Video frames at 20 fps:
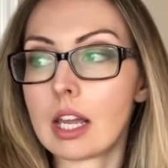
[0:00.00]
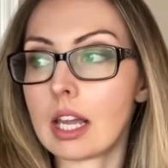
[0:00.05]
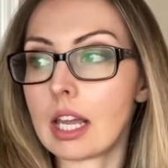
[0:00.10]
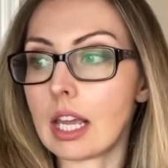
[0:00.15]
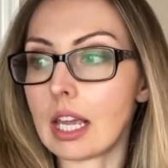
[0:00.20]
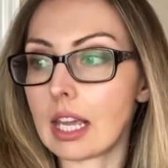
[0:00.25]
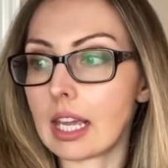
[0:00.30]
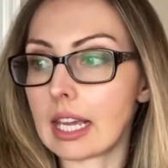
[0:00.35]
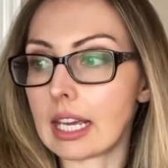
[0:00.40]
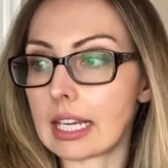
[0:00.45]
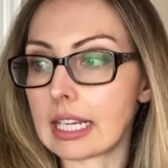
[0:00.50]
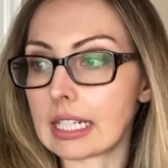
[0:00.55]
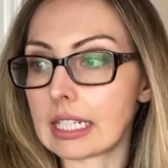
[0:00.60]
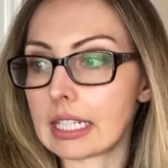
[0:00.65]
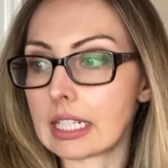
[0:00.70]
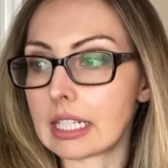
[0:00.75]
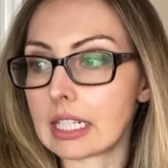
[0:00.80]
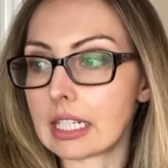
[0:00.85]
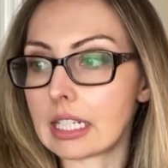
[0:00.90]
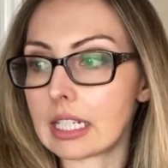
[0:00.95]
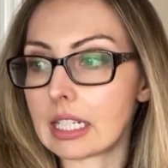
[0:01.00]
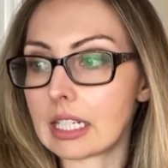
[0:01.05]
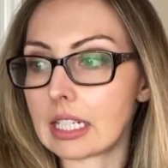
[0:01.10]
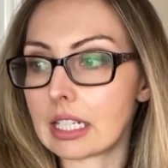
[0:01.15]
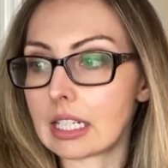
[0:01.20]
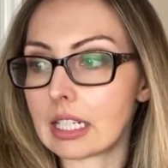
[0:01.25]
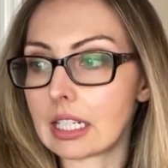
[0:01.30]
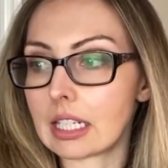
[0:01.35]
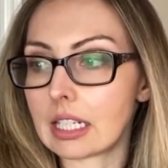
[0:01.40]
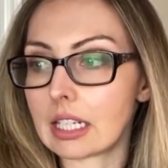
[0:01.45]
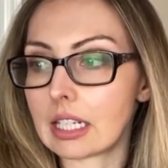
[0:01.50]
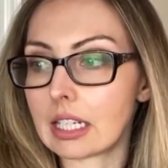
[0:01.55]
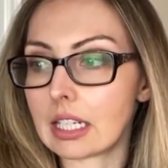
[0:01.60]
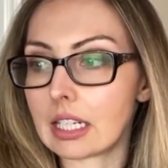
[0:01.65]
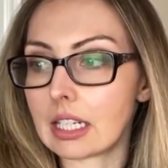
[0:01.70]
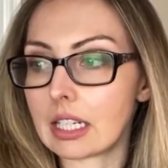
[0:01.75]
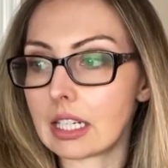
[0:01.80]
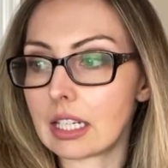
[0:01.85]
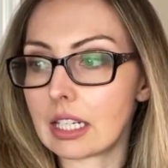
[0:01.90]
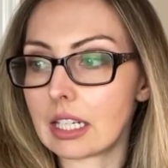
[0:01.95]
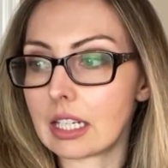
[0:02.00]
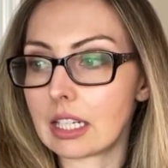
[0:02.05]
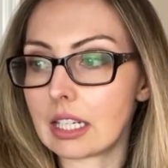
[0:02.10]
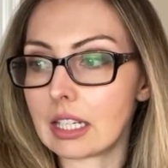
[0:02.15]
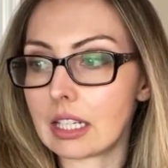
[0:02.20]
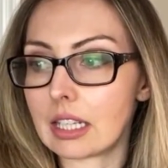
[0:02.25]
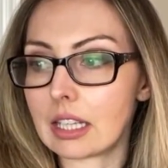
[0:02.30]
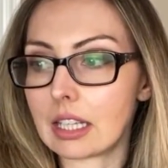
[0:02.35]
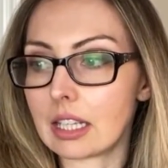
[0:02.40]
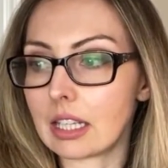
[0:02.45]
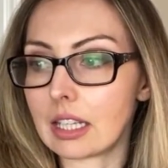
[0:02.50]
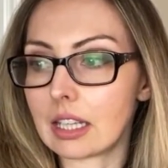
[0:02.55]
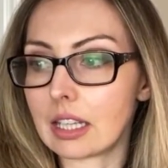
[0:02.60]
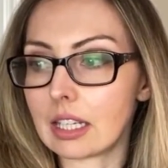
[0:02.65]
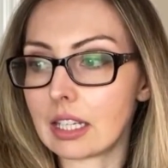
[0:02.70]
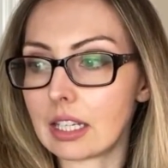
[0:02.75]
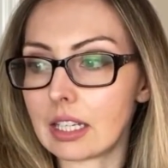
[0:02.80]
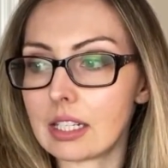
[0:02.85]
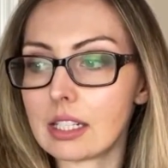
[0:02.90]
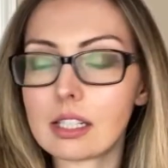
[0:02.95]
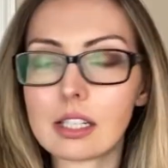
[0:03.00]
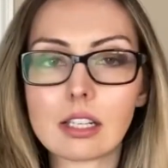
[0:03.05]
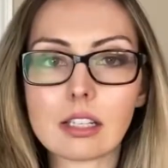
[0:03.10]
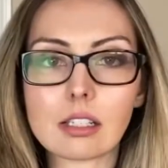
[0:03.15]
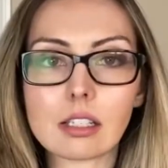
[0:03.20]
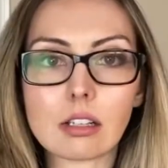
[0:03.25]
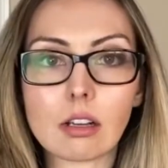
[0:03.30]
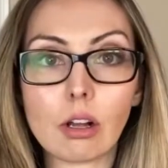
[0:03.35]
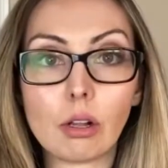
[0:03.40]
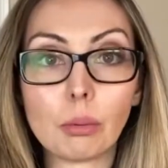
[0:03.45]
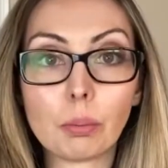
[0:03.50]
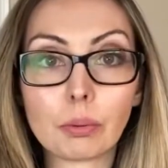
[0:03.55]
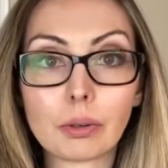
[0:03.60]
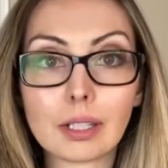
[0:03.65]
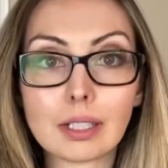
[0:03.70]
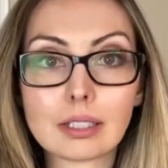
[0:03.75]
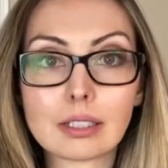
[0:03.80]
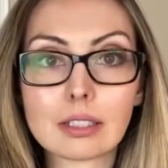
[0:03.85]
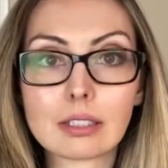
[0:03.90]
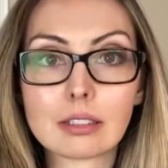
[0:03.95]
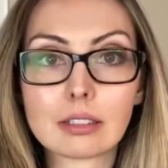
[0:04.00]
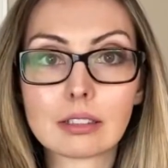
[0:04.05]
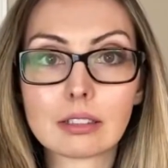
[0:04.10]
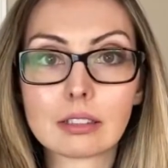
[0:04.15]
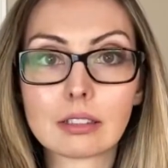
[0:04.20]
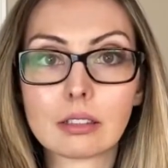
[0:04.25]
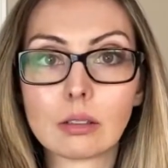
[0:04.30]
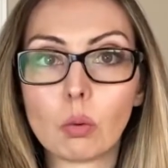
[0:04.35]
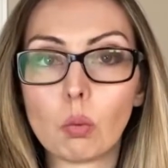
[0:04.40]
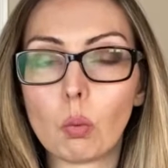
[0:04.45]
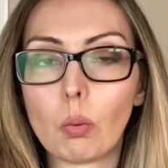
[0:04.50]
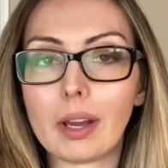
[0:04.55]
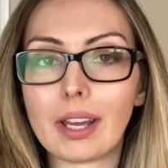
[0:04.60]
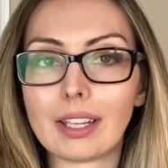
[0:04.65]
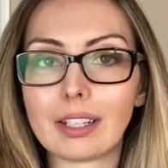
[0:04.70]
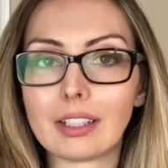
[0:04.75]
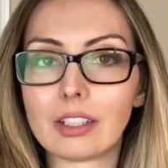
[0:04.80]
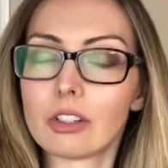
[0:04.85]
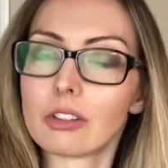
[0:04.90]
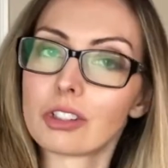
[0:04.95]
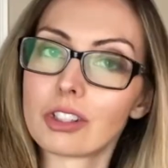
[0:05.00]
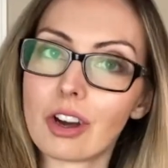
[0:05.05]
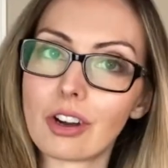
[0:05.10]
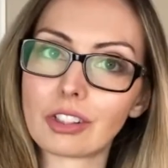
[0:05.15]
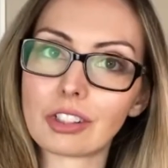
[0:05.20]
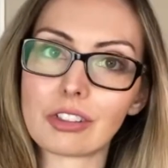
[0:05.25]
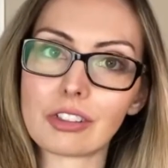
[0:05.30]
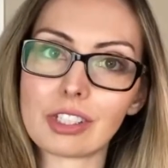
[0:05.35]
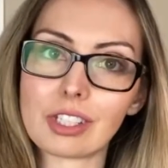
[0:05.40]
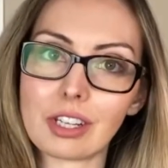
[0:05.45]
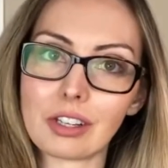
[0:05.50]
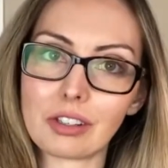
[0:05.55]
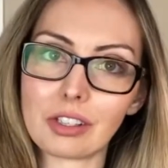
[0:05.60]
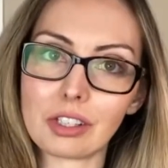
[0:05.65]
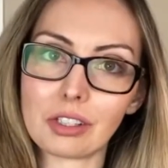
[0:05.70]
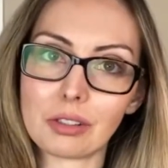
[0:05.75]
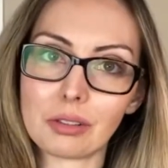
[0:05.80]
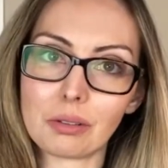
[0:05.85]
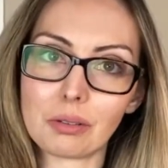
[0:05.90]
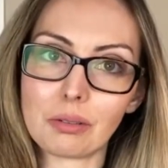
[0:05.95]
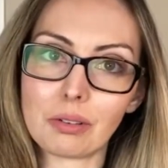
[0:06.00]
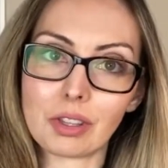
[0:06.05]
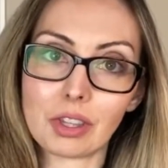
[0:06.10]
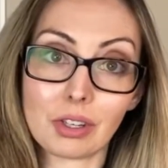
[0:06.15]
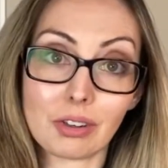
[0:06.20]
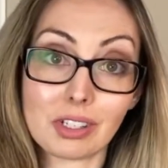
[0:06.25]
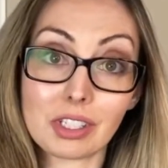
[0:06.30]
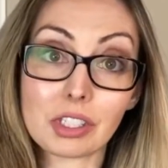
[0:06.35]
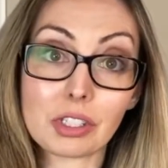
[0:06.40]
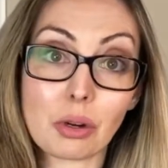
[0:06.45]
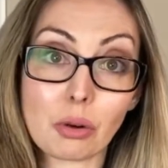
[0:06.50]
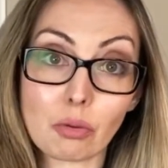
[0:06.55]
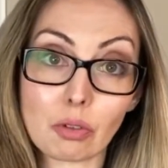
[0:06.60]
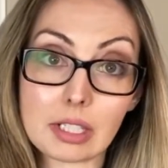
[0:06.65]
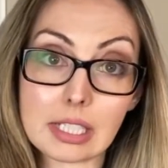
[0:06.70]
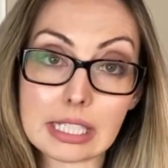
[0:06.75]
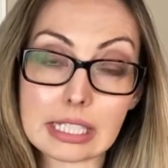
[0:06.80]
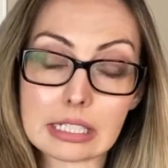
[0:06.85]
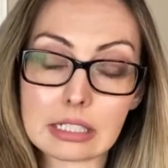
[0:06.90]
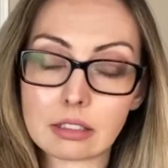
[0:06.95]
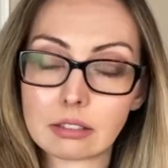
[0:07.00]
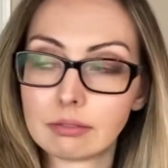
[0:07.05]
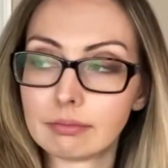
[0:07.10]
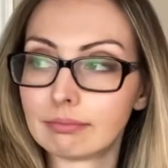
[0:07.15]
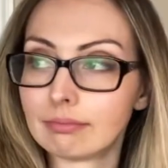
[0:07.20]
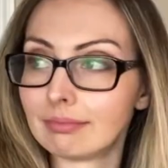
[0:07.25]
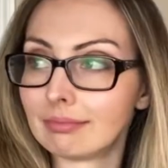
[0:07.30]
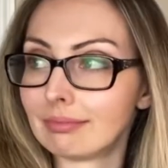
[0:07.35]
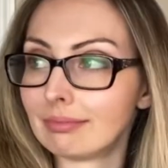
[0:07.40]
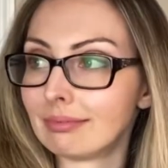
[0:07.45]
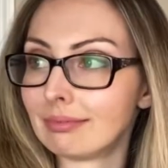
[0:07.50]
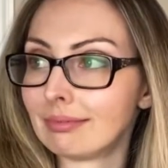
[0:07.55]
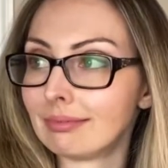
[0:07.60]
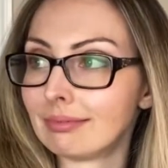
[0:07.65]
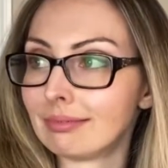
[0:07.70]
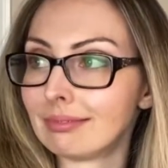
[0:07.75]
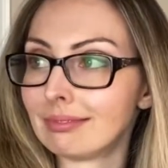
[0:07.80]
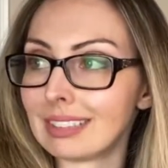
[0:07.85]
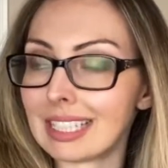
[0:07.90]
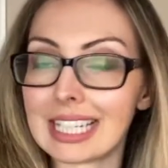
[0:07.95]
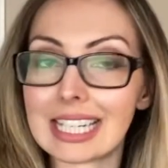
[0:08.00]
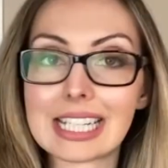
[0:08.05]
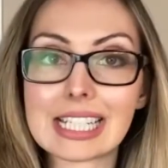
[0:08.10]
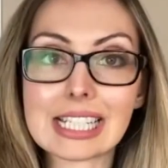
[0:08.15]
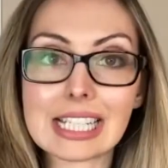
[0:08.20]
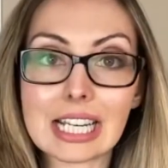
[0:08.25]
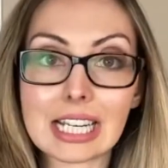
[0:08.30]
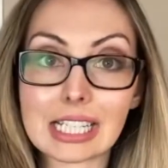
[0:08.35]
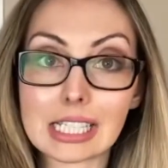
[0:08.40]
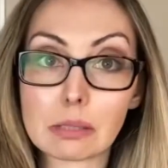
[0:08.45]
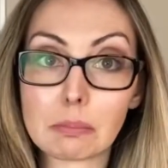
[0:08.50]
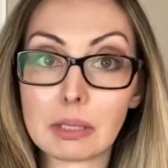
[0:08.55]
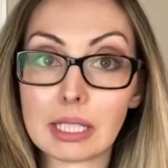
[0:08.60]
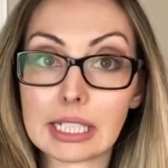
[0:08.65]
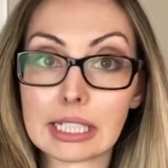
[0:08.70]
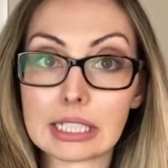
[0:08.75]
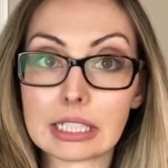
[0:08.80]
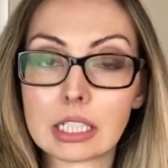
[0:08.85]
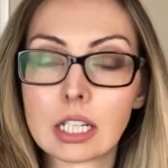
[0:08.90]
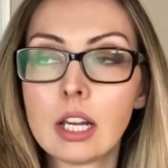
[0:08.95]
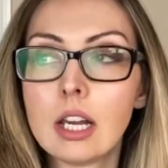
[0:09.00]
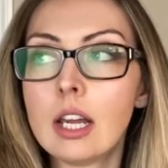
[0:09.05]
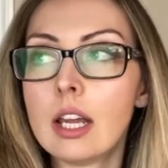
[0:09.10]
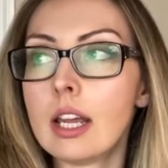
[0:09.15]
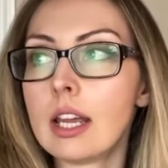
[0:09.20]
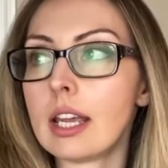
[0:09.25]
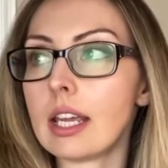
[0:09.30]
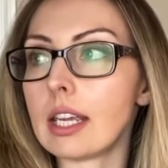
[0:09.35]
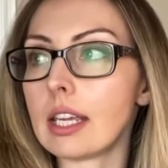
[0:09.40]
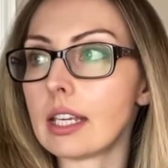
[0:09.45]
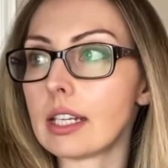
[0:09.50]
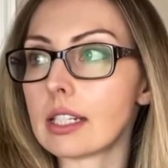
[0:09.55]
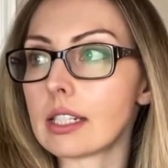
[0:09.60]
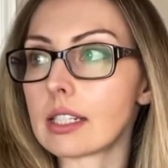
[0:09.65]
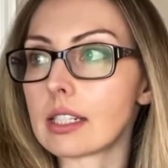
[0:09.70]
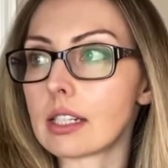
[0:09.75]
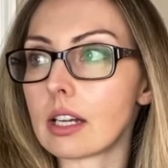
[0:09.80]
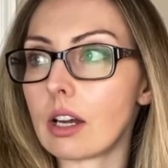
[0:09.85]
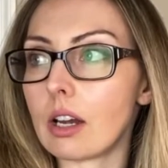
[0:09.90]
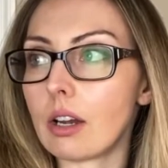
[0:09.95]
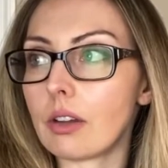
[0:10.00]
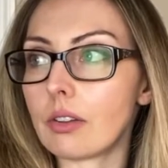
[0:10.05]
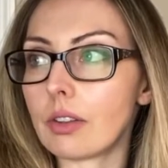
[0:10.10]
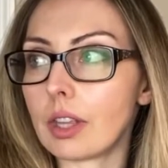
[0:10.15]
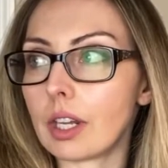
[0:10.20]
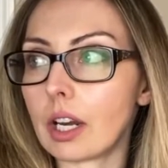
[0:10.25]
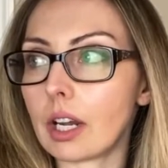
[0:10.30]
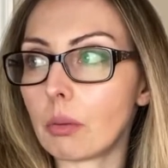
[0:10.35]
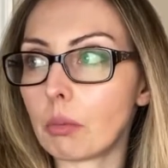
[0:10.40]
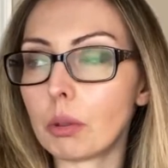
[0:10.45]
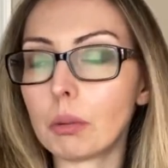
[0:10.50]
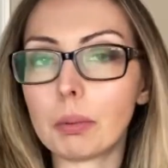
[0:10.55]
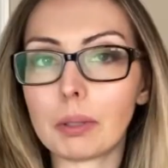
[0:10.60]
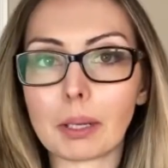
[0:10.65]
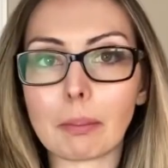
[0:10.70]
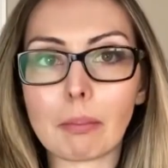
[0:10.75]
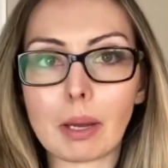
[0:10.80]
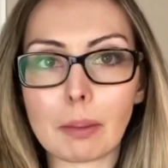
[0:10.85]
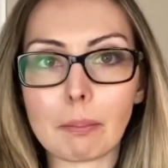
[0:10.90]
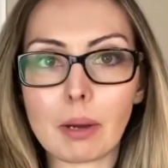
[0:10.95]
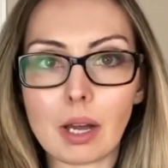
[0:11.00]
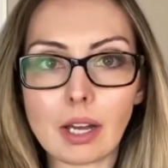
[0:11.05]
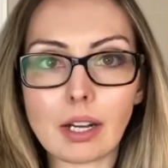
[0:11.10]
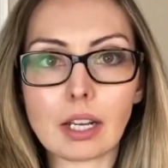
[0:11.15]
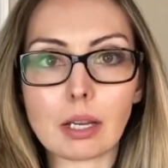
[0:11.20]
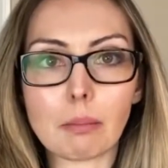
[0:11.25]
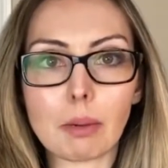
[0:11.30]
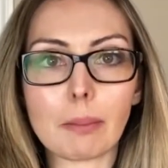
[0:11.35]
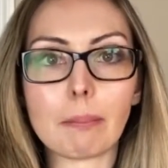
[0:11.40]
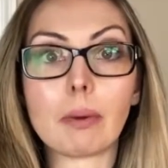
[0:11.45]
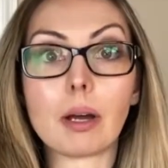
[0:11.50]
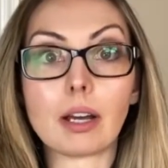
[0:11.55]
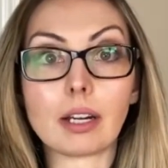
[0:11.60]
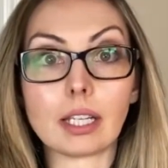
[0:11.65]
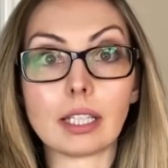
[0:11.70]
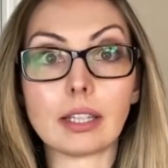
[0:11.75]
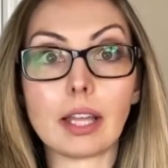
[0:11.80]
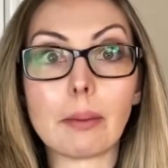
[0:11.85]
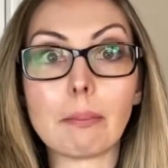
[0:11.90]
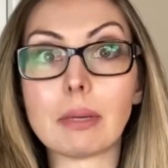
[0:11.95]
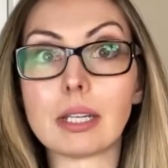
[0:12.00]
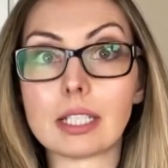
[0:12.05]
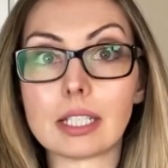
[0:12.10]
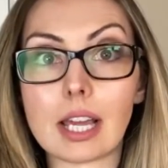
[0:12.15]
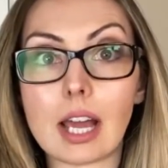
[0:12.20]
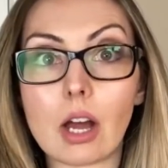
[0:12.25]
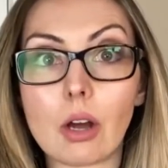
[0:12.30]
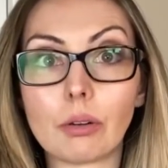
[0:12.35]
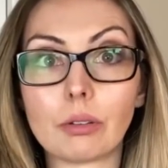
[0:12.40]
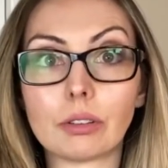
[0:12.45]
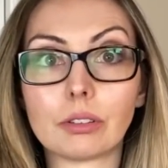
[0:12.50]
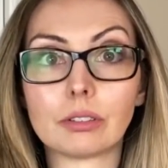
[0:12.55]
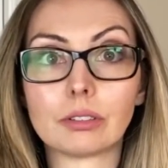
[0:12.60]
And the easiest culprit when your doctors tell you there is no reason, it is unexplained, is that I will blame my body. My body let me down.